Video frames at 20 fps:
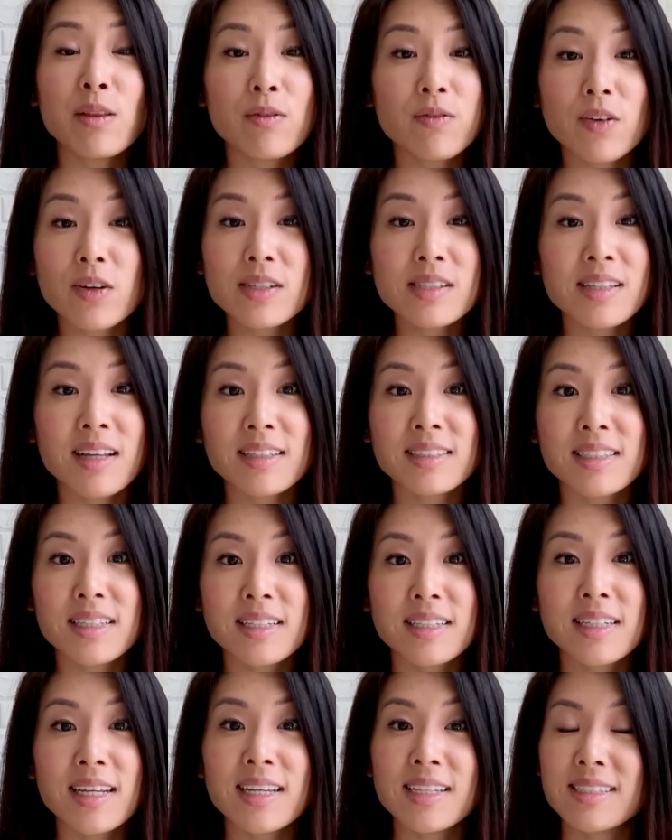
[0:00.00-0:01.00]
And the first
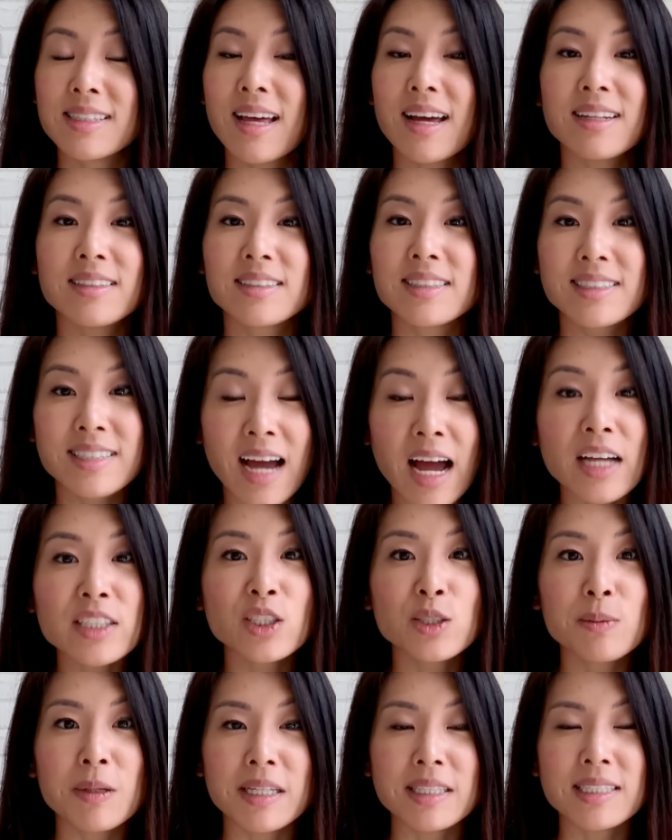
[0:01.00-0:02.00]
lesson is that
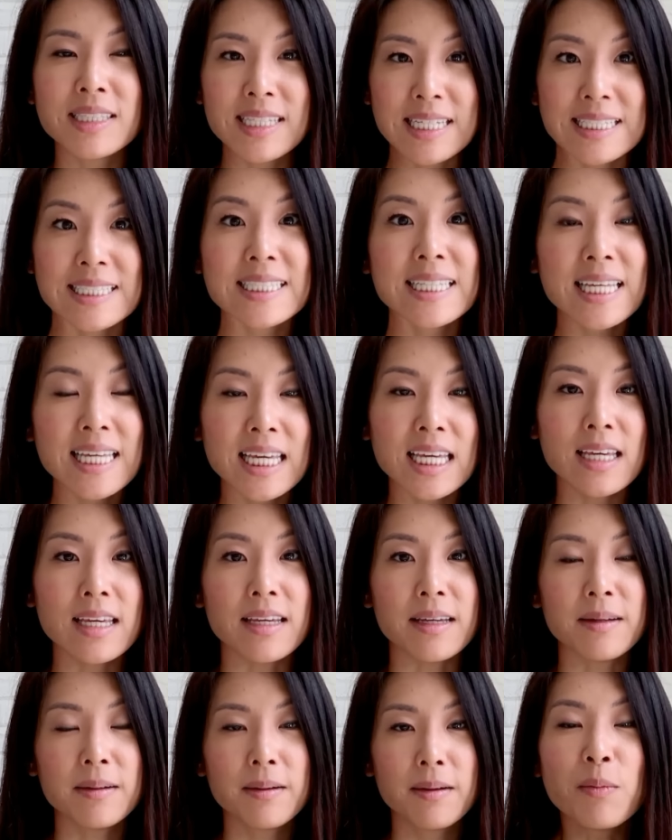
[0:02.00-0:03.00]
detachment is
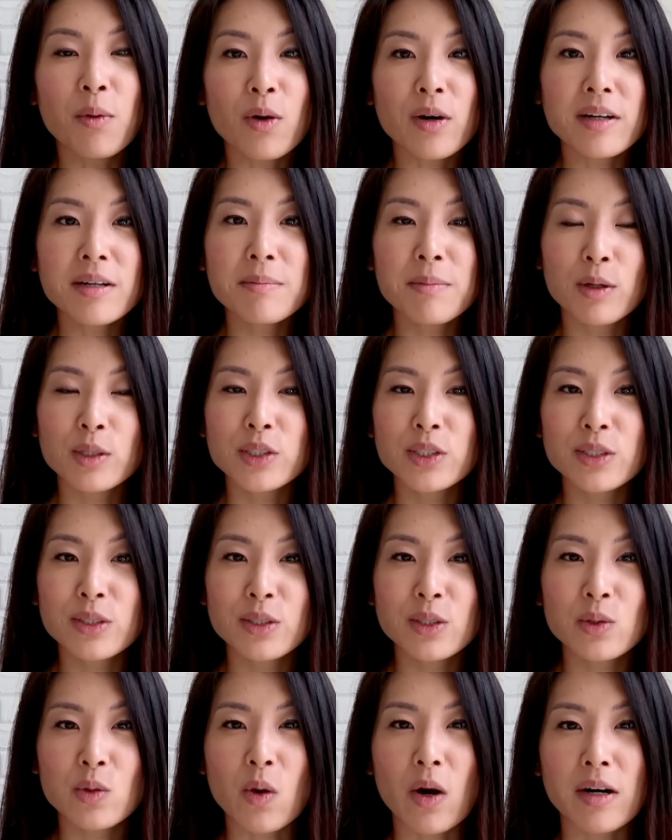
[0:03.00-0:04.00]
key. The more
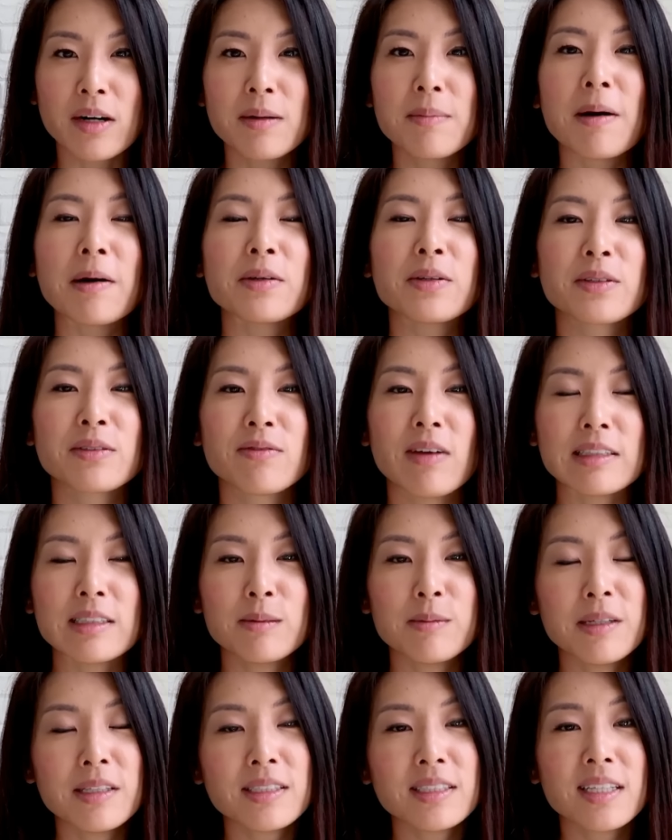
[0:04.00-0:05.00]
emotional you are about your
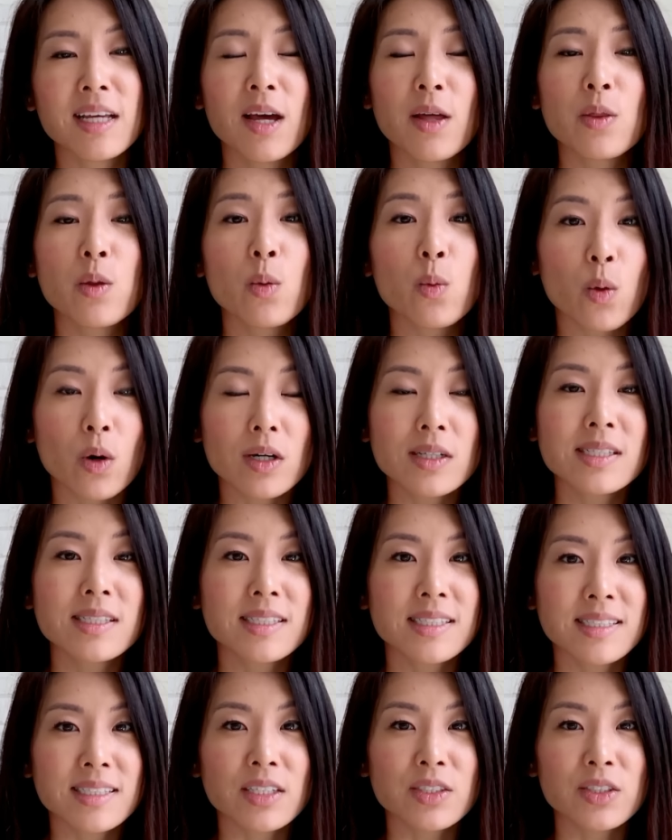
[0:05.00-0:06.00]
investments, the worse
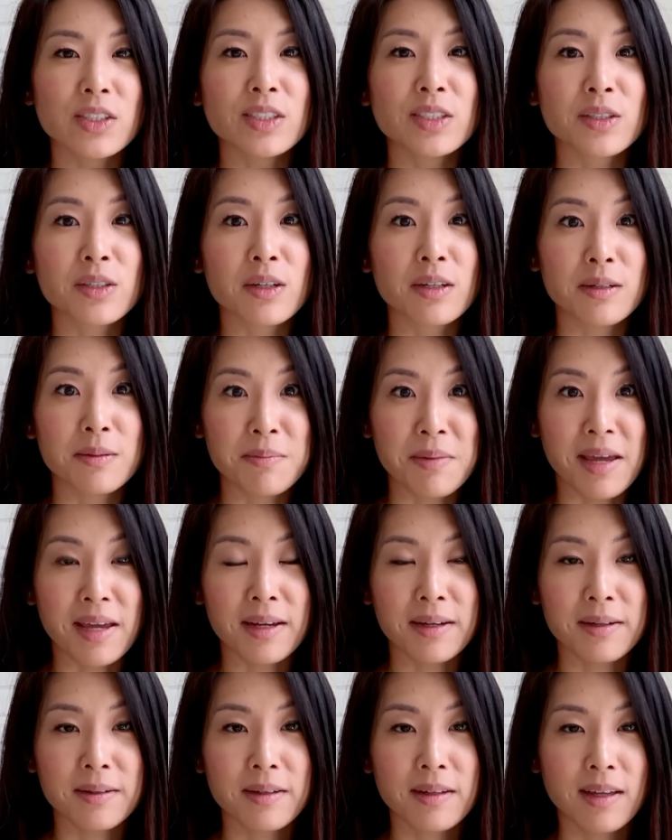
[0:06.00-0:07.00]
decisions you're gonna
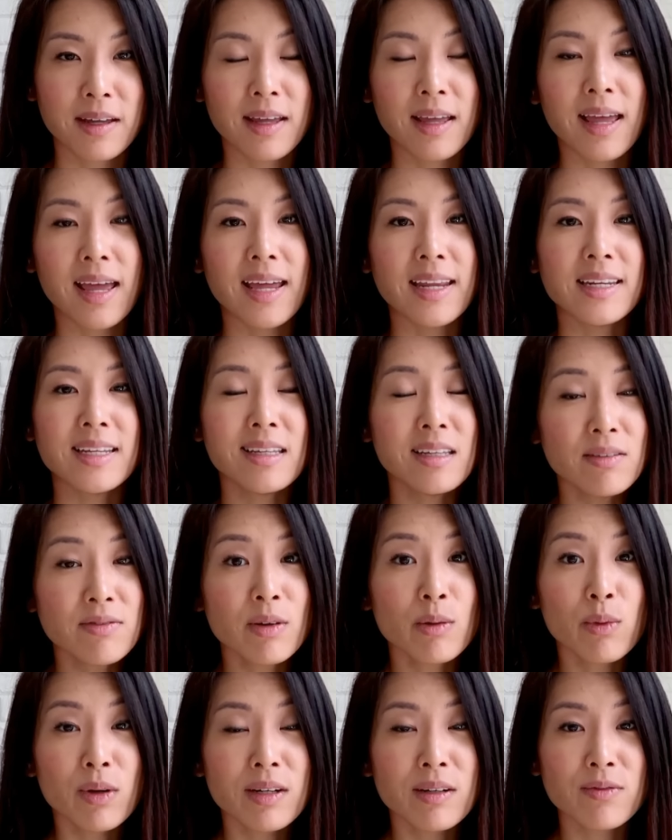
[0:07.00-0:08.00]
make. And
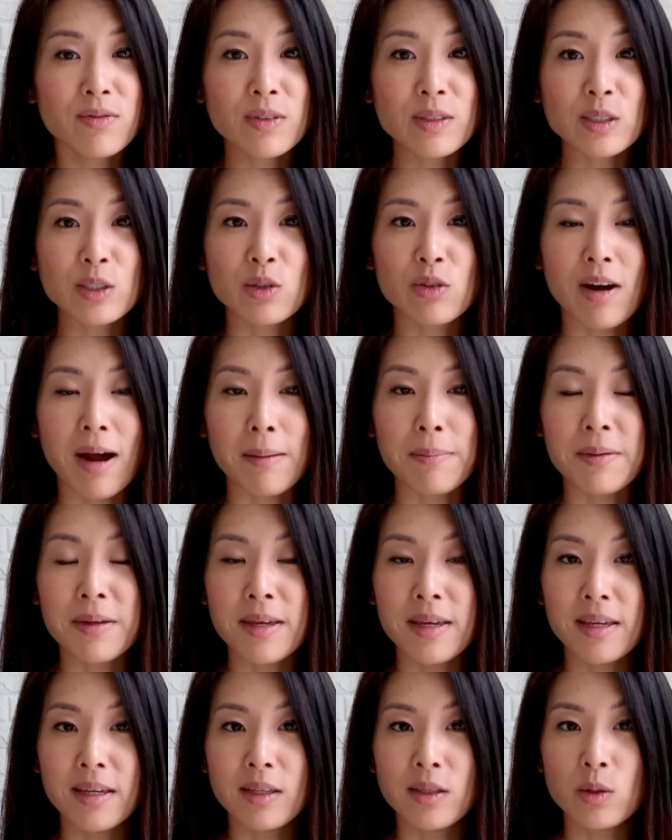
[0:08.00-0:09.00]
even when it feels
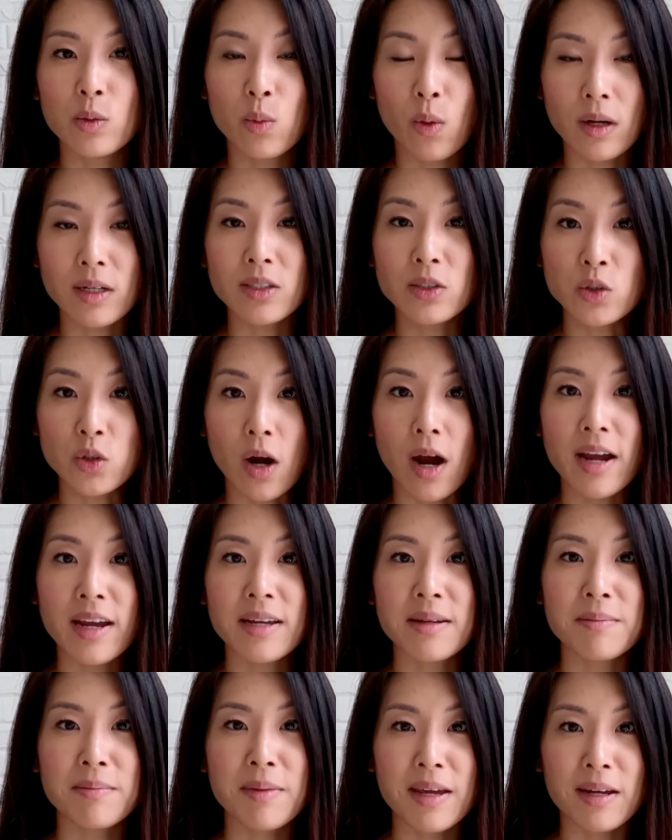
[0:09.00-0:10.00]
crappy, you want to try
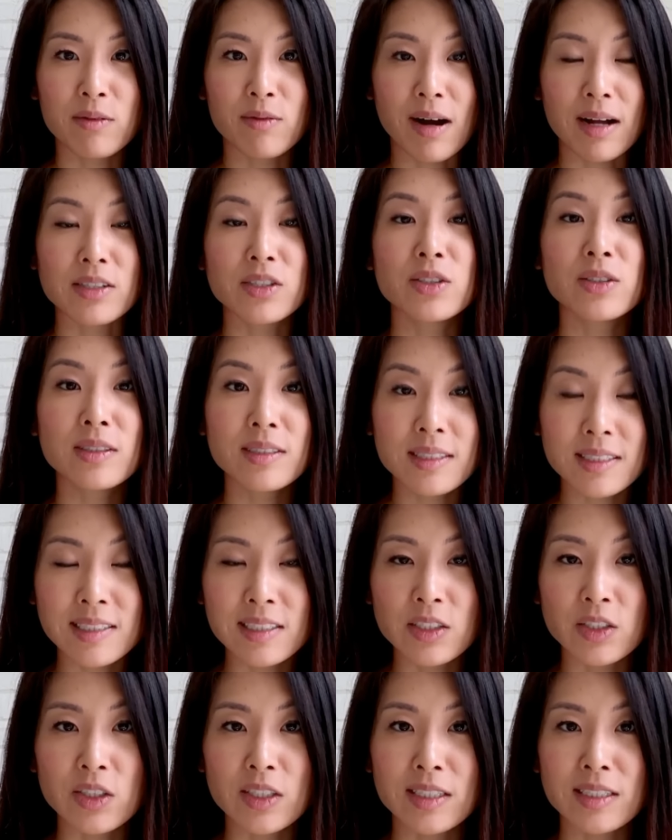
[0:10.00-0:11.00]
and make rational
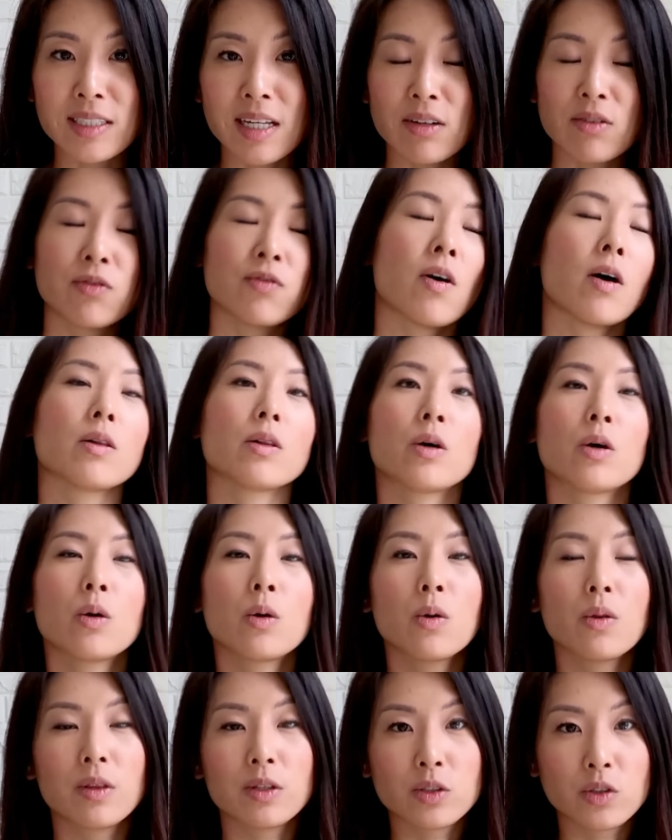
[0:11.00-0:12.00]
decisions and
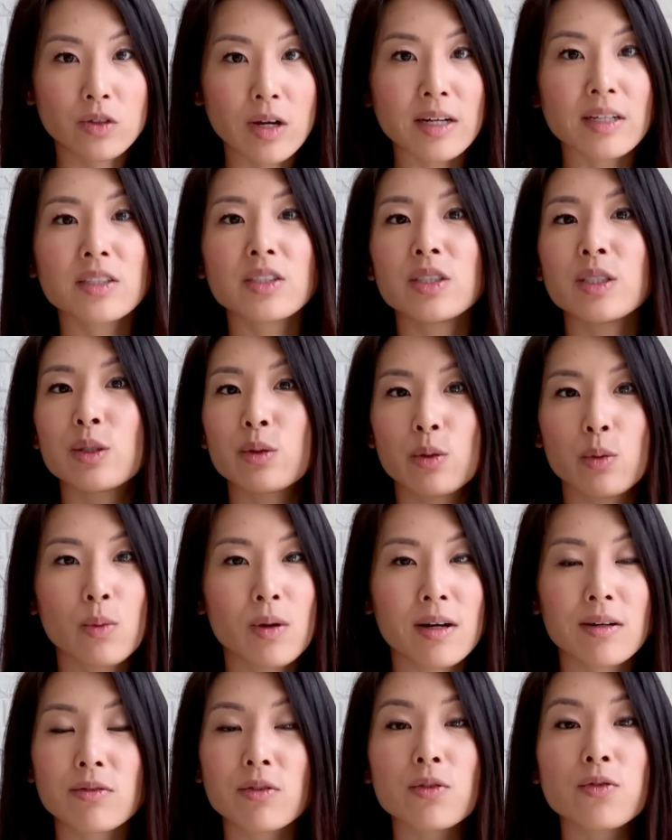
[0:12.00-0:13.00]
follow the strategy or
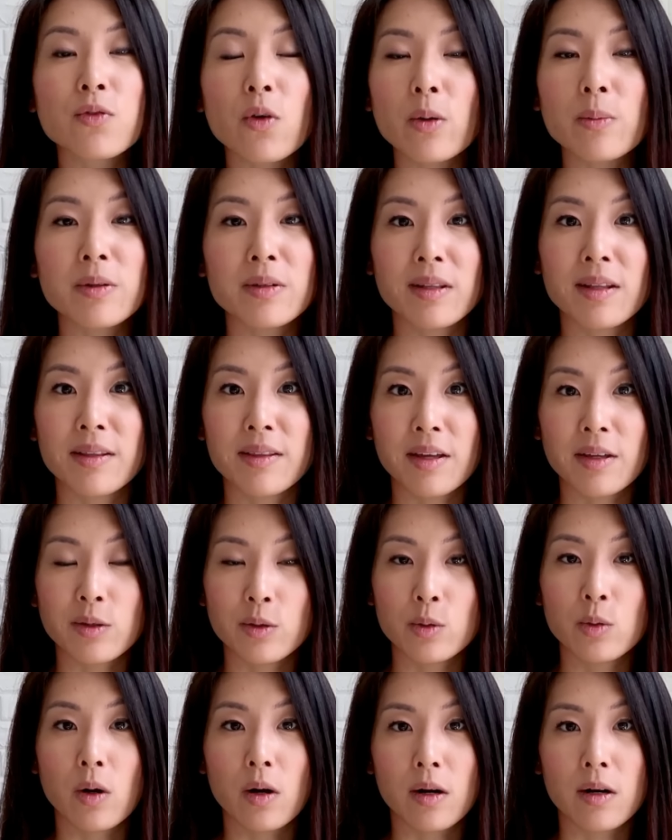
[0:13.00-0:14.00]
whatever formula that
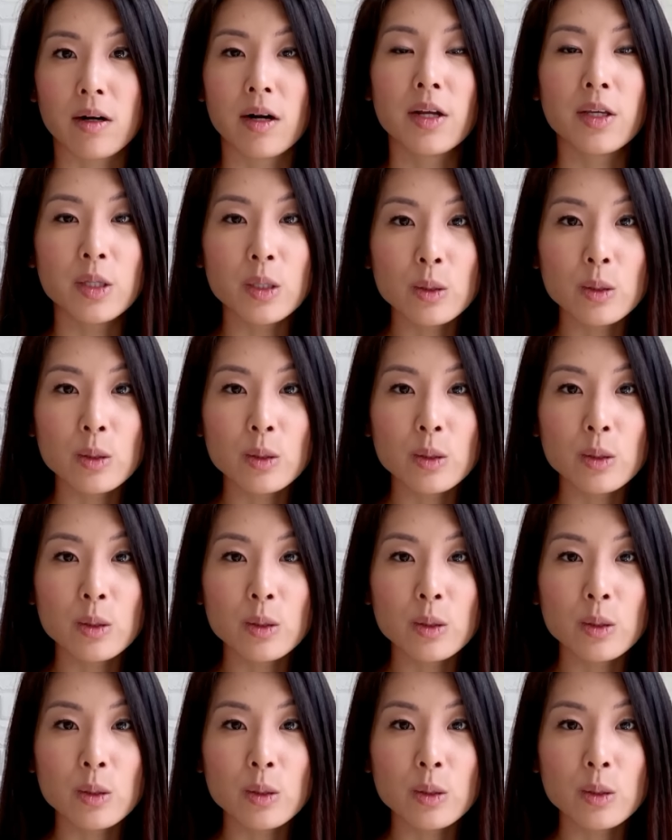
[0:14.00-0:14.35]
you are